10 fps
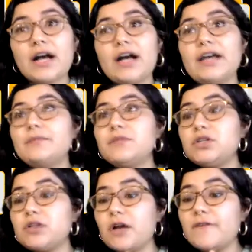I'm
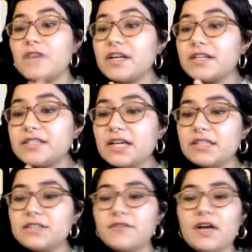very
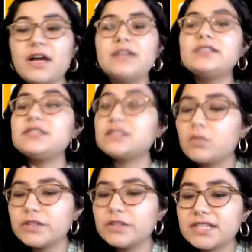satisfied,
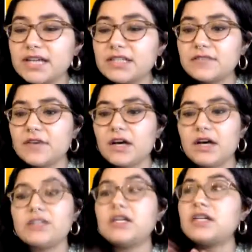somewhat
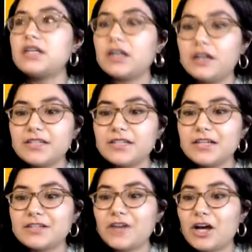satisfied, not
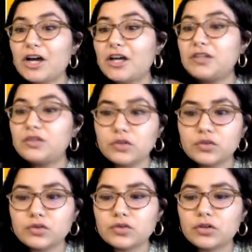satisfied,
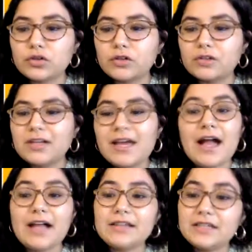neutral,
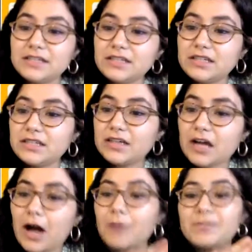and then the
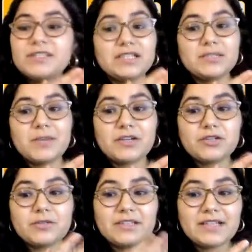opposite
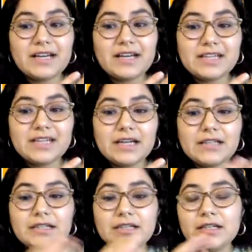spectrum on that side
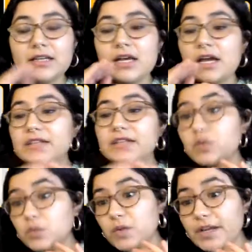is a
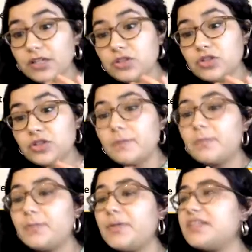range,
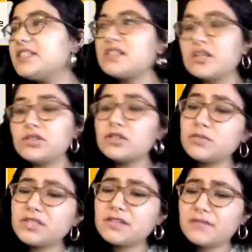but it's not
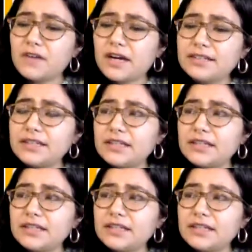super defined.